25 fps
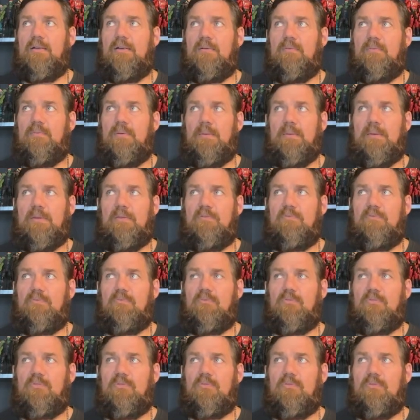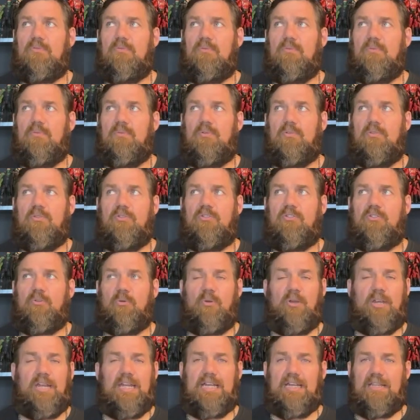maybe
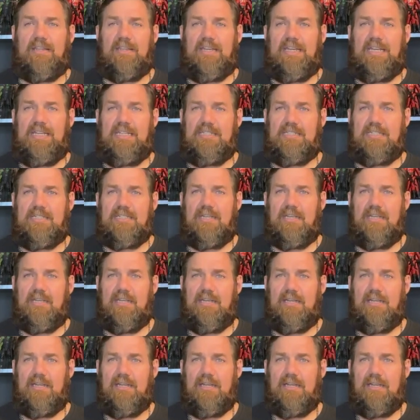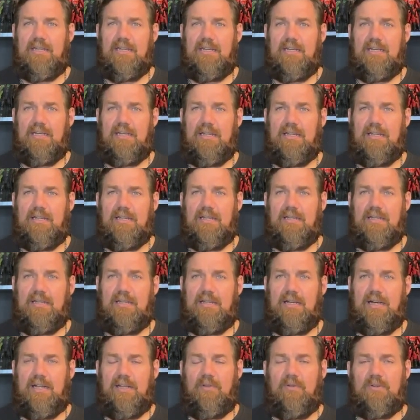3 at least.
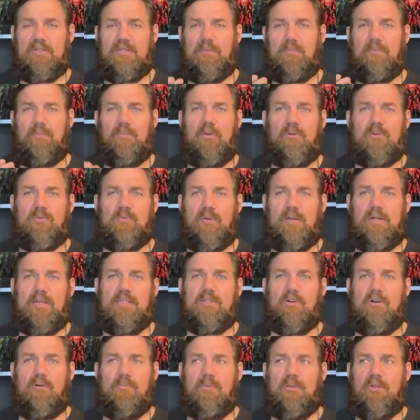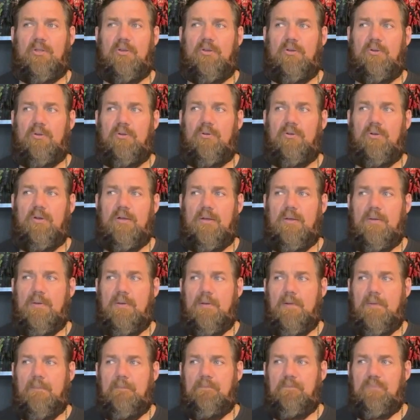I know there's one, he's all blue.
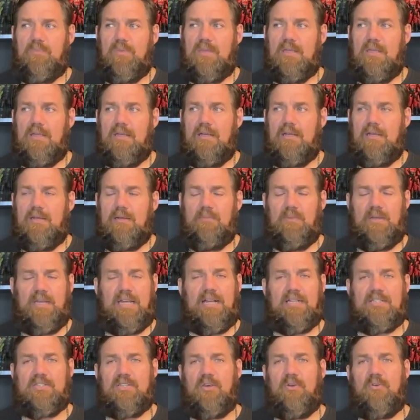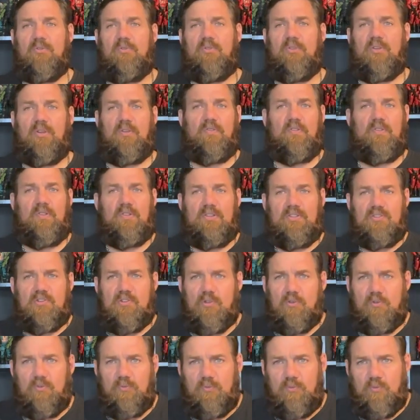But yeah, so
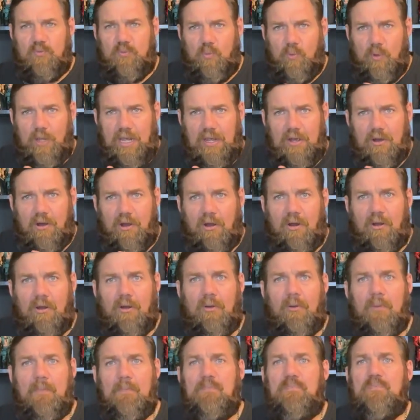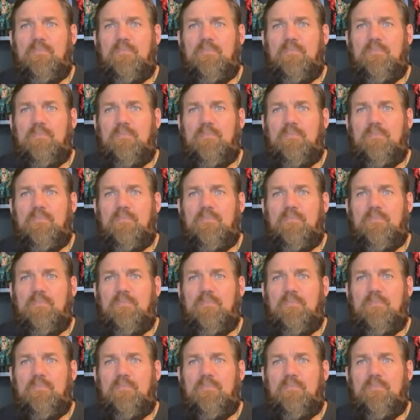we are